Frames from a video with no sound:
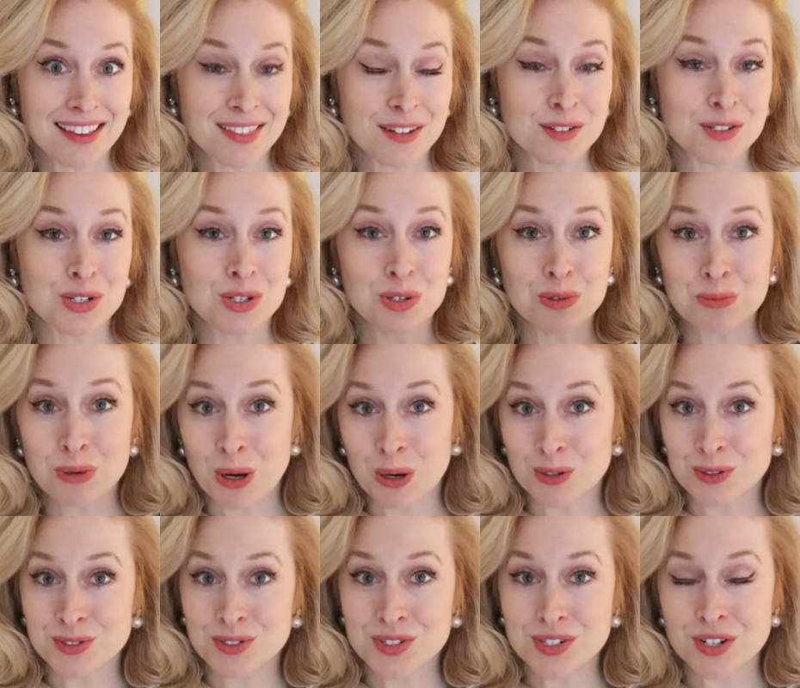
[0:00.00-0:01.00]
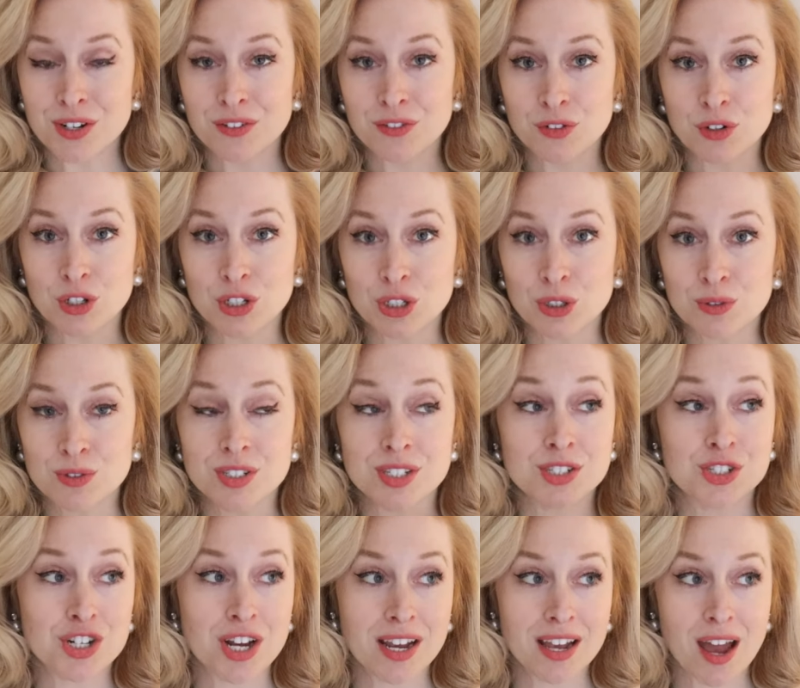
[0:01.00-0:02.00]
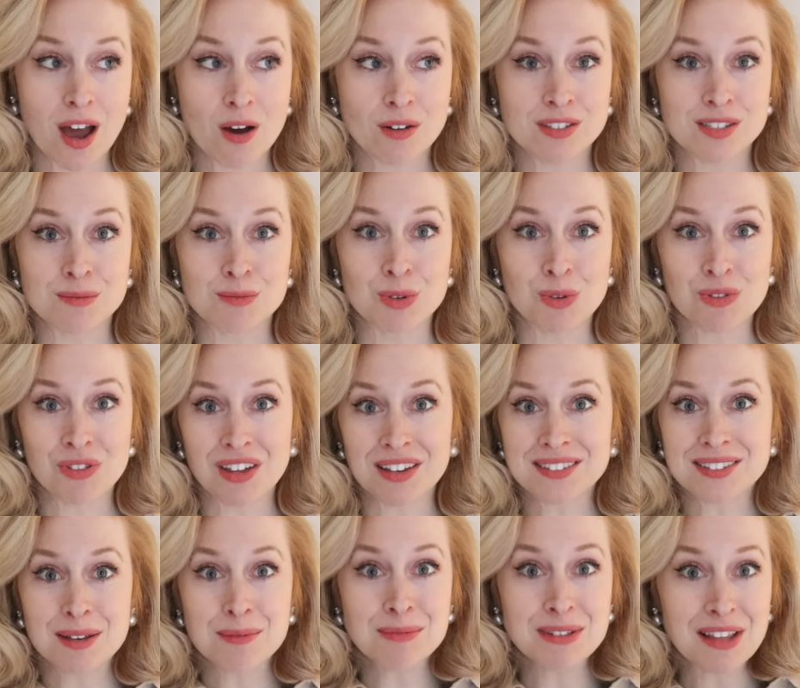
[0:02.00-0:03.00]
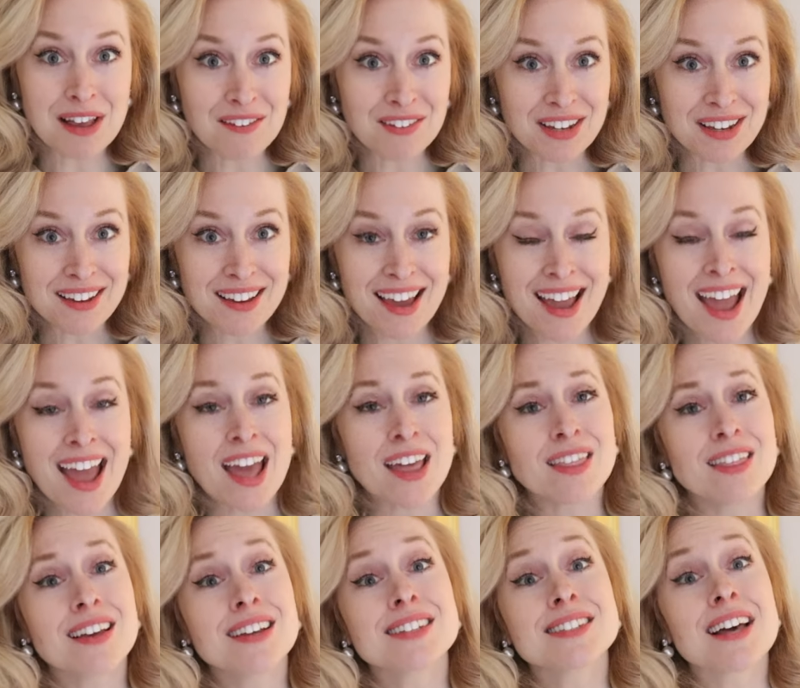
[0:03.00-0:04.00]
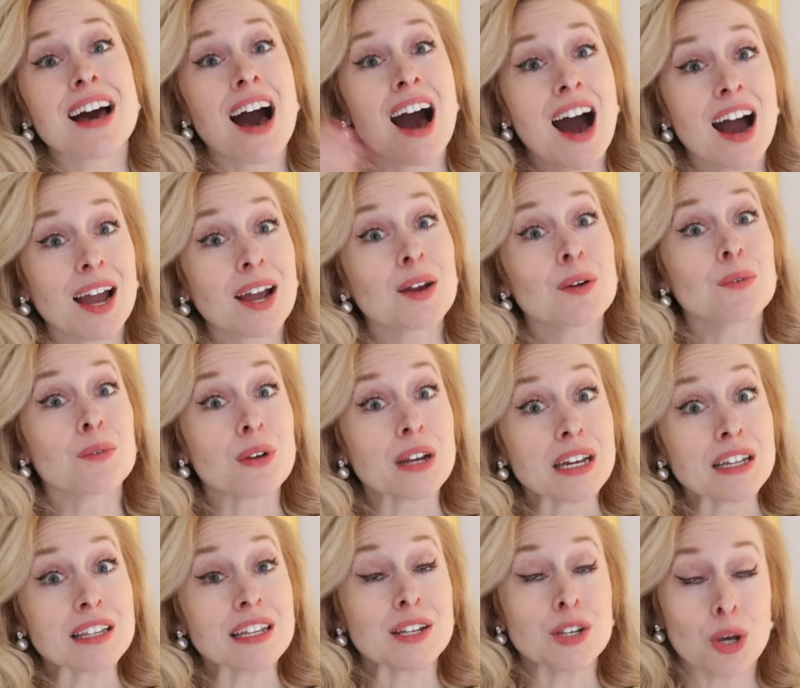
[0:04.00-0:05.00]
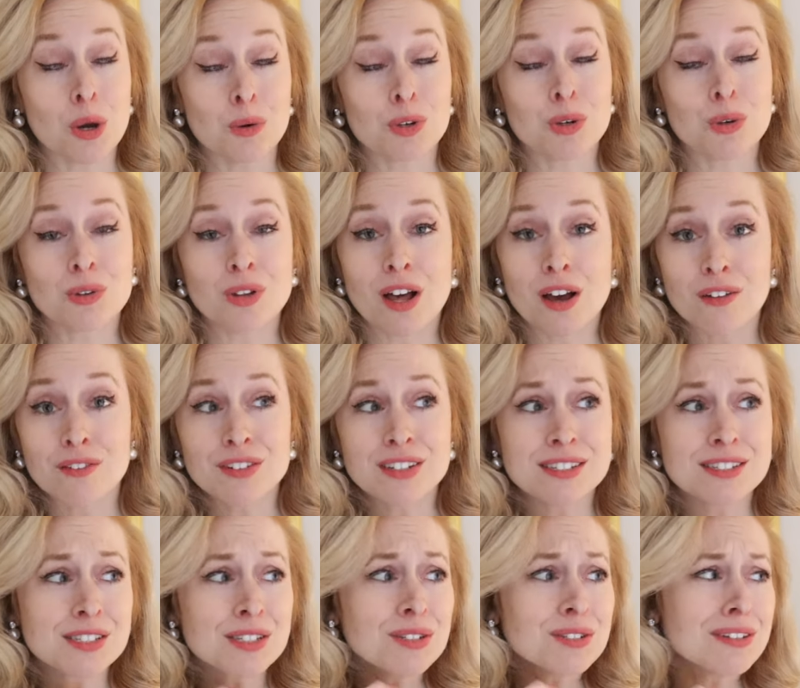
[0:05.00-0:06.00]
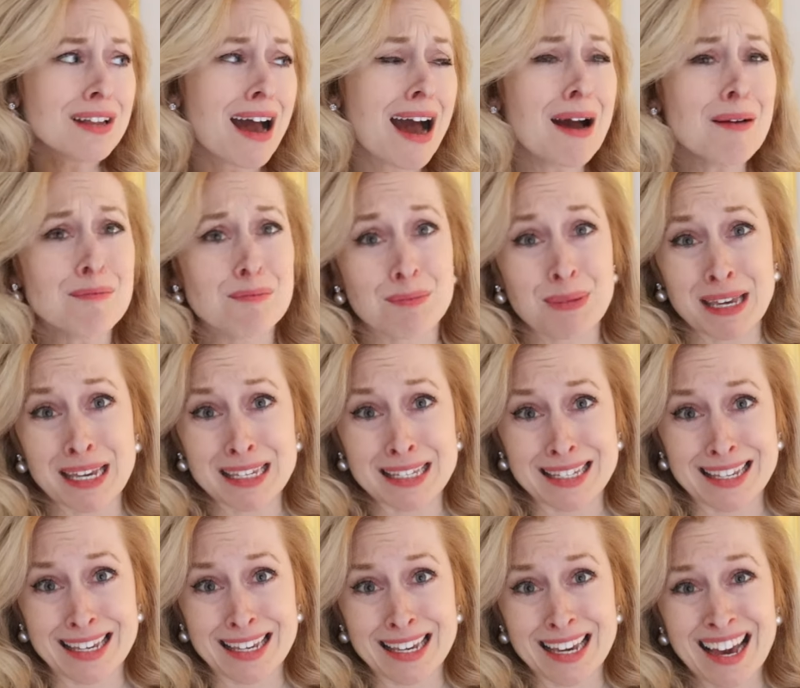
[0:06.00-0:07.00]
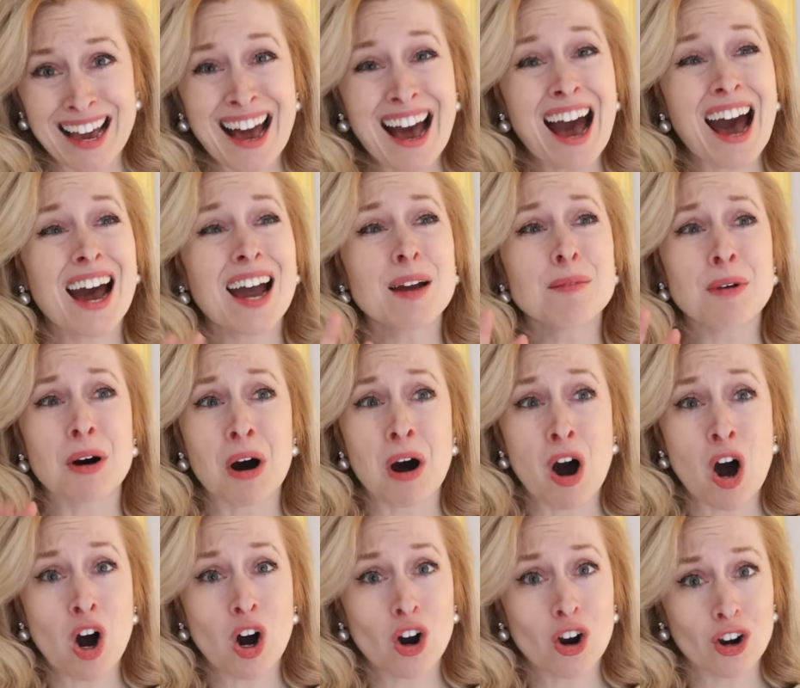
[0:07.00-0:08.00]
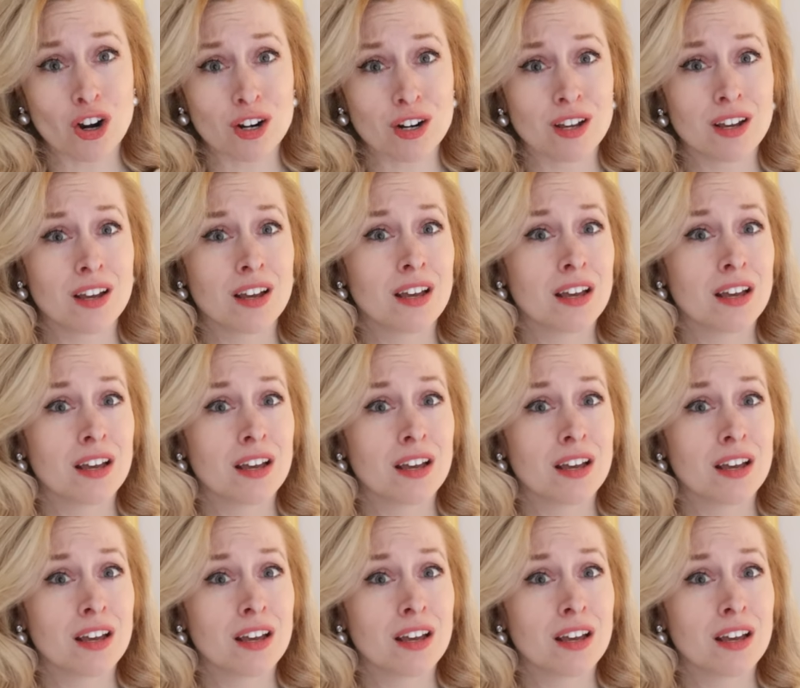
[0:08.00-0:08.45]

There's a new post for you to check out some new things I'm loving and things I really know you'll love because I'm picky. I'm a hard